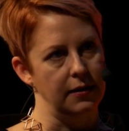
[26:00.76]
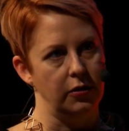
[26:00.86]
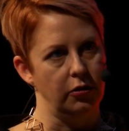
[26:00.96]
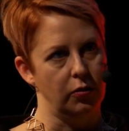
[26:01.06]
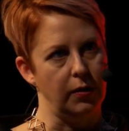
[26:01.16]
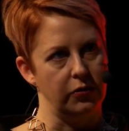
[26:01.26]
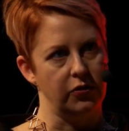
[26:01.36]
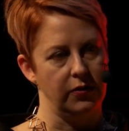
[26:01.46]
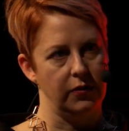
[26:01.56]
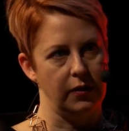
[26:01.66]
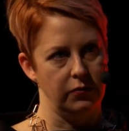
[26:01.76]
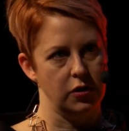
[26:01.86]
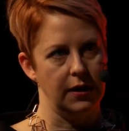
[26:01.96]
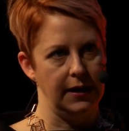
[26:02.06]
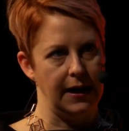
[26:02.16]
into questions of
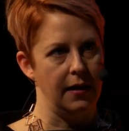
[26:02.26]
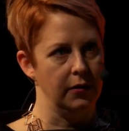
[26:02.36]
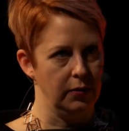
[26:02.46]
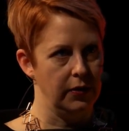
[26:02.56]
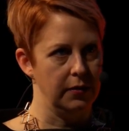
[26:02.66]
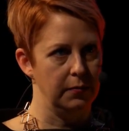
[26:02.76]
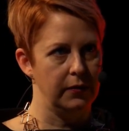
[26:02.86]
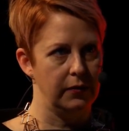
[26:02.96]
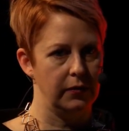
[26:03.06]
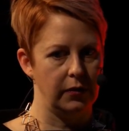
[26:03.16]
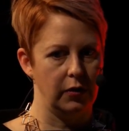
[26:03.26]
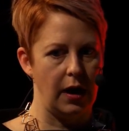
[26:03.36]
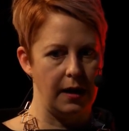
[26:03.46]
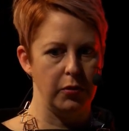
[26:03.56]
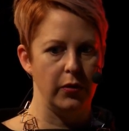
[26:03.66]
training algorithms. So
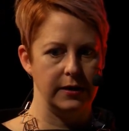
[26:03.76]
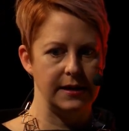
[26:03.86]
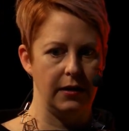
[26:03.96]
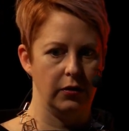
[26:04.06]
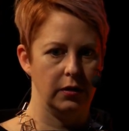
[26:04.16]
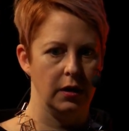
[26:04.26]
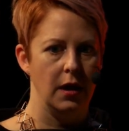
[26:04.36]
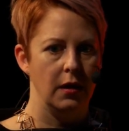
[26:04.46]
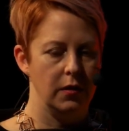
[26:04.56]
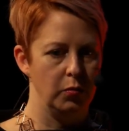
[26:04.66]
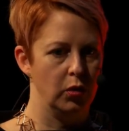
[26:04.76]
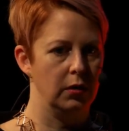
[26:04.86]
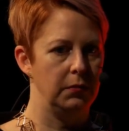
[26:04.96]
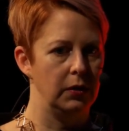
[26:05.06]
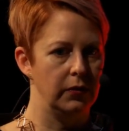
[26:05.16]
I point out the more
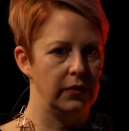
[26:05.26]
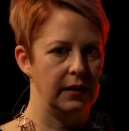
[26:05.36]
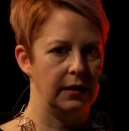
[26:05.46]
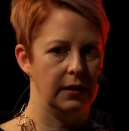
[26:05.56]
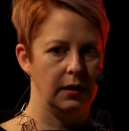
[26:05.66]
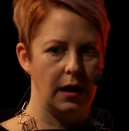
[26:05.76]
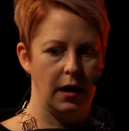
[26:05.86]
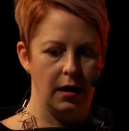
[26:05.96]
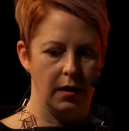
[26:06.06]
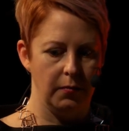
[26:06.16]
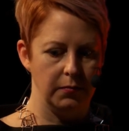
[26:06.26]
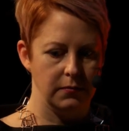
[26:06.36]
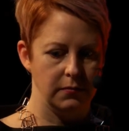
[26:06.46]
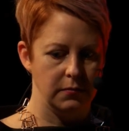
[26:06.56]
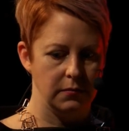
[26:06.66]
amusing
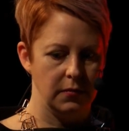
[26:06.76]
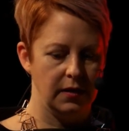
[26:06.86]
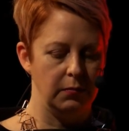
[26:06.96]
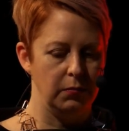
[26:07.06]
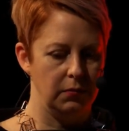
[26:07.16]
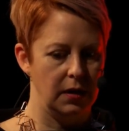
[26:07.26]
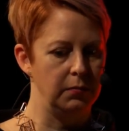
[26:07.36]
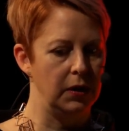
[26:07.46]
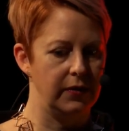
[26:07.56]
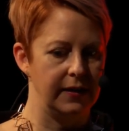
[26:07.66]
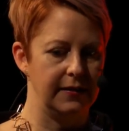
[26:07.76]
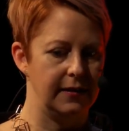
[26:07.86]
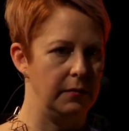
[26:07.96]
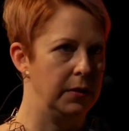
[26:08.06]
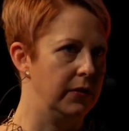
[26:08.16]
um, the amusing
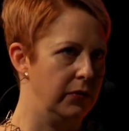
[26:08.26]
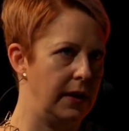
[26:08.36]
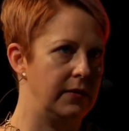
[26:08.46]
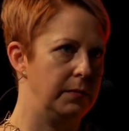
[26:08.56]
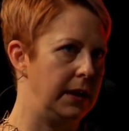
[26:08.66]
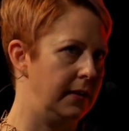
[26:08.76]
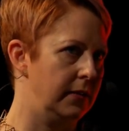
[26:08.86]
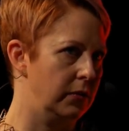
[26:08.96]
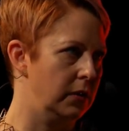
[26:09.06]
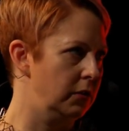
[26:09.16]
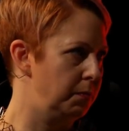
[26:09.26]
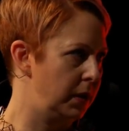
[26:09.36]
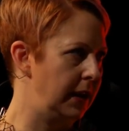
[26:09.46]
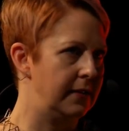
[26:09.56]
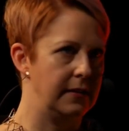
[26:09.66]
examples of recipes or
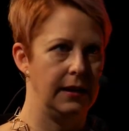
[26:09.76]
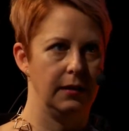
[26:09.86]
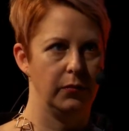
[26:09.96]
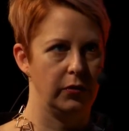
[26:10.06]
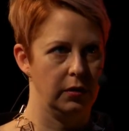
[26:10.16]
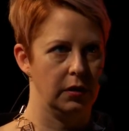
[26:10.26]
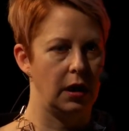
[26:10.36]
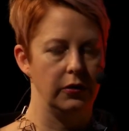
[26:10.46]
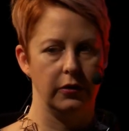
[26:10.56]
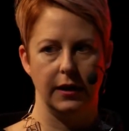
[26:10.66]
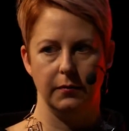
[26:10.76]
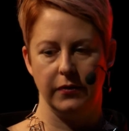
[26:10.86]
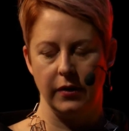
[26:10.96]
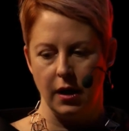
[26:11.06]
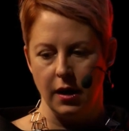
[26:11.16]
place names or color
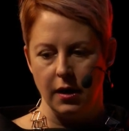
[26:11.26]
names.